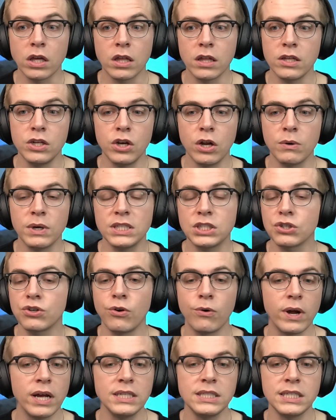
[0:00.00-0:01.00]
you know, it's
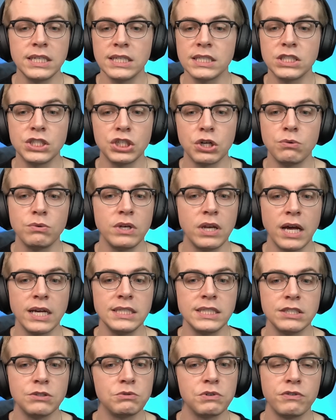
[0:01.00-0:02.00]
crazy. It's so
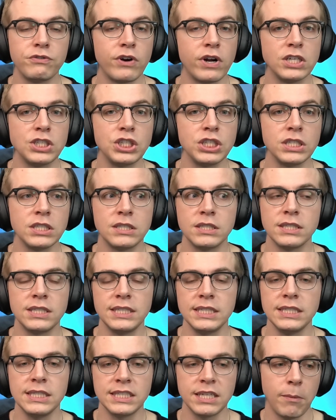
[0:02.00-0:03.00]
nice and refreshing to
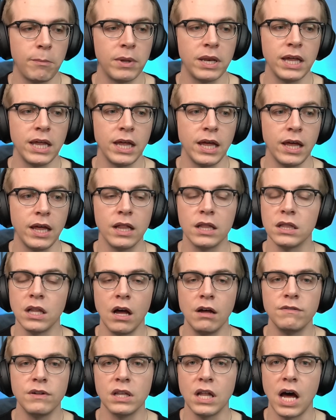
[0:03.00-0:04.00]
see somebody
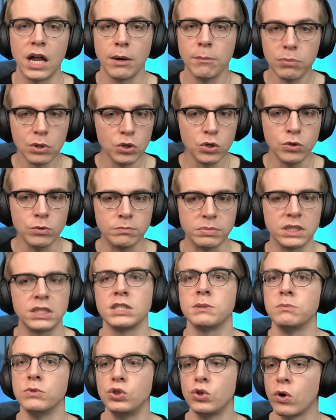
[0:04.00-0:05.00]
love Alana Bloom
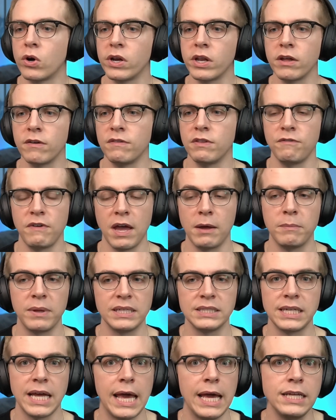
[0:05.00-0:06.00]
because majority of the fan
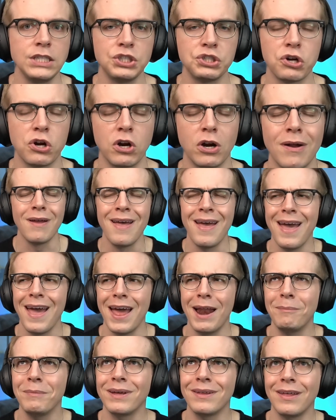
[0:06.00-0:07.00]
base hates her.
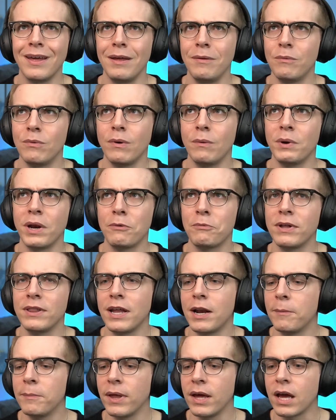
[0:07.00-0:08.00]
And I'm like, when I read
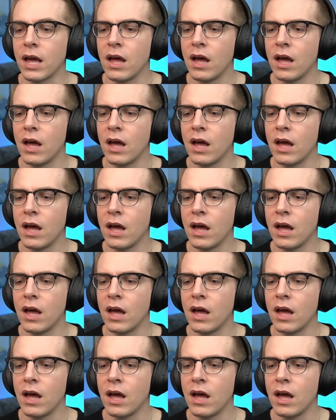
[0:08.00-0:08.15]
that, I'm like,